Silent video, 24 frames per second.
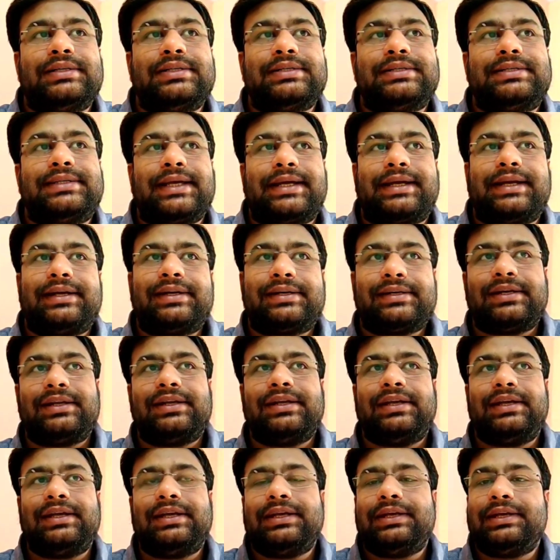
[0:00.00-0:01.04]

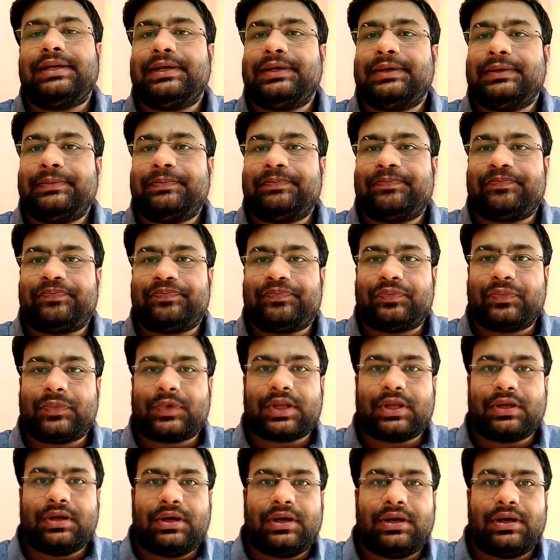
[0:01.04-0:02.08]
secondarily,
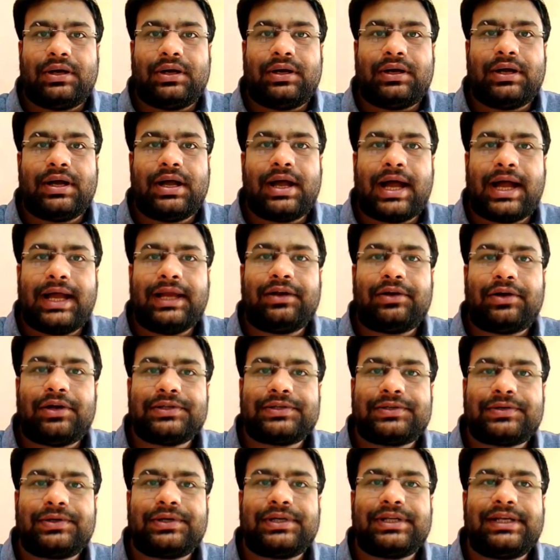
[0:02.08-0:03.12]
I'll
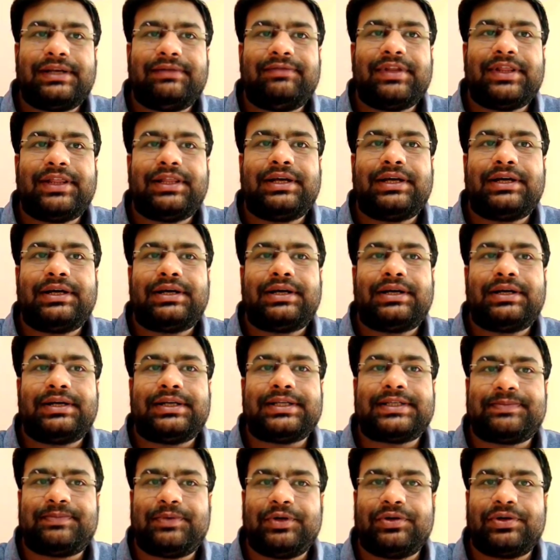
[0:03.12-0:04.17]
also deal with the
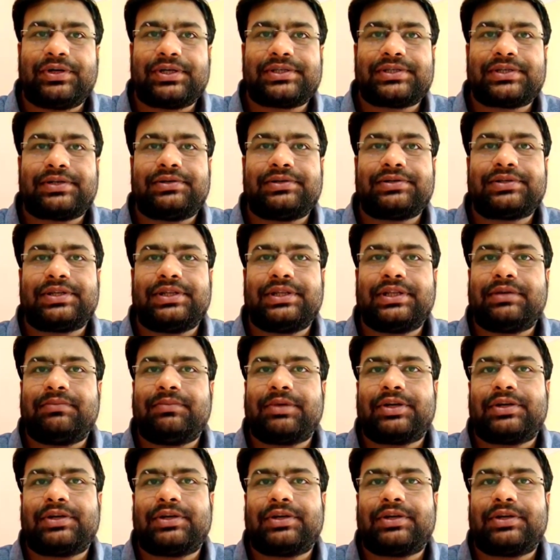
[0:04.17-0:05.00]
dispute resolution thing,